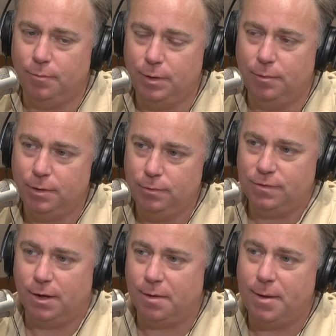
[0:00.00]
we don't use
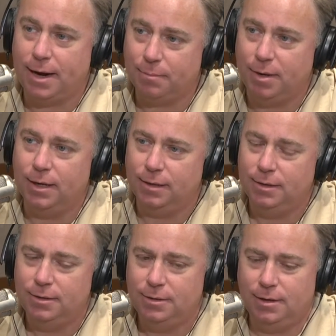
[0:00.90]
the automatic button.
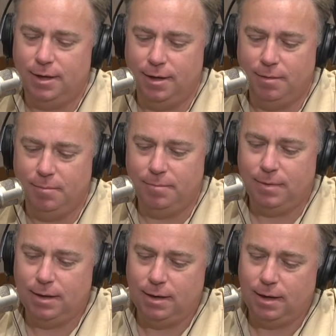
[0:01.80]
Um,
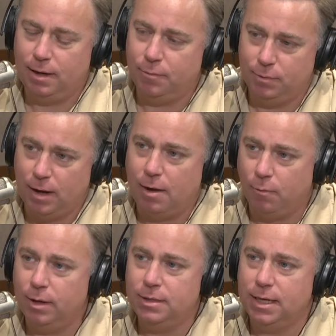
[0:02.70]
and I, I would not
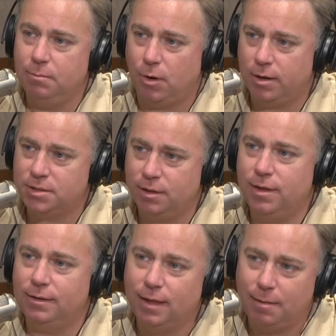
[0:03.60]
want Dean Marks to
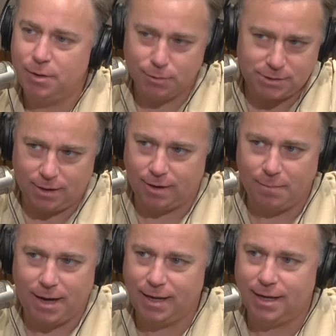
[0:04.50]
think that I'm using
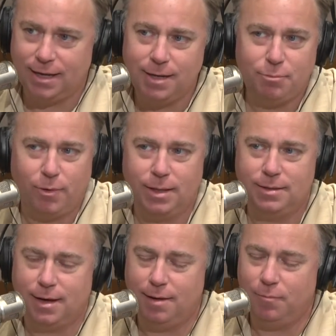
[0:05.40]
automatic at any point in
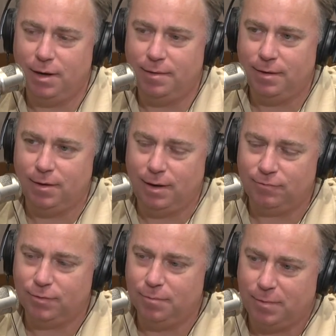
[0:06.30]
time when I, you know,
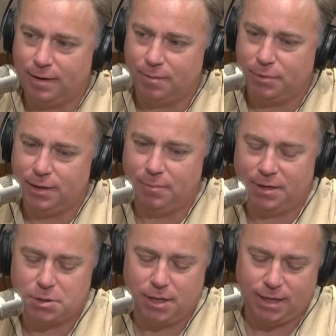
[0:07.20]
after my completing my
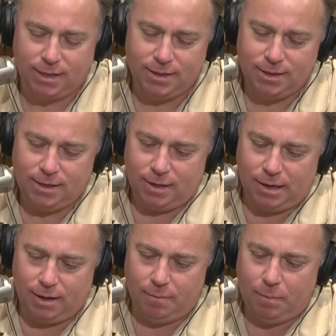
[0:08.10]
training.
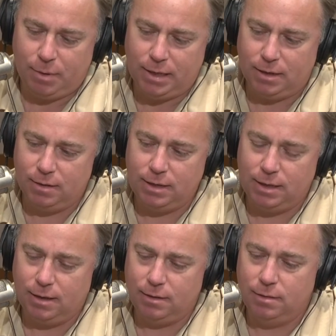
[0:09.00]
Um, but
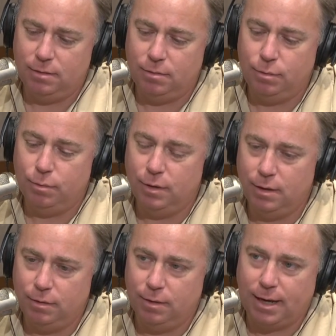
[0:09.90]
the, uh, the the
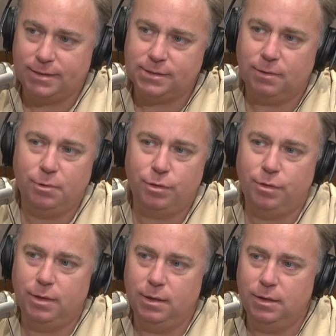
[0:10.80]
the nice thing with
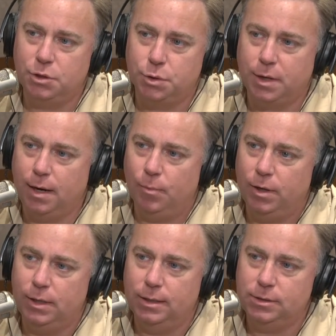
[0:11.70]
the digital camera
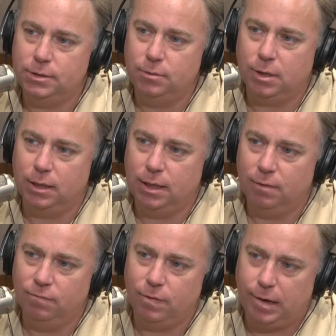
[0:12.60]
is you can
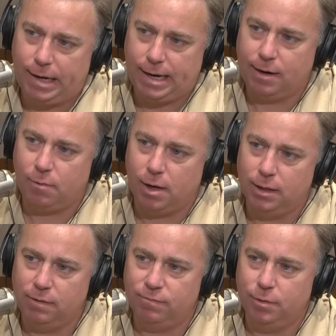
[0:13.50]
get very high
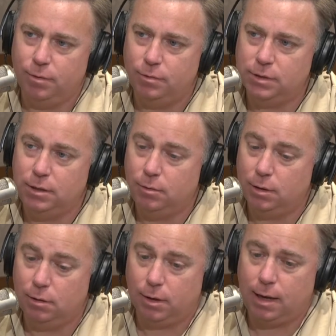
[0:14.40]
quality photos, and you
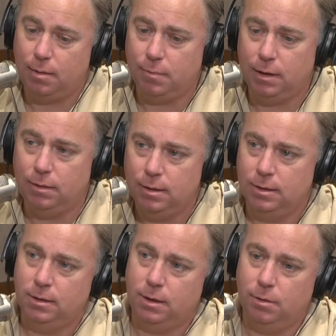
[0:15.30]
can look at them. And
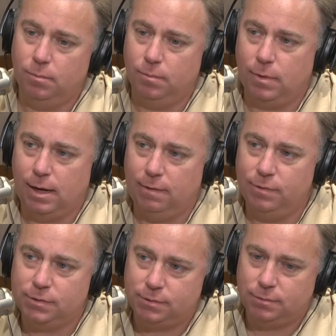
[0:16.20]
you know, I have
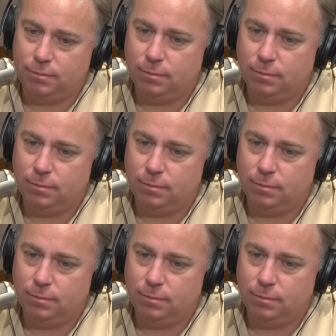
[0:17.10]
this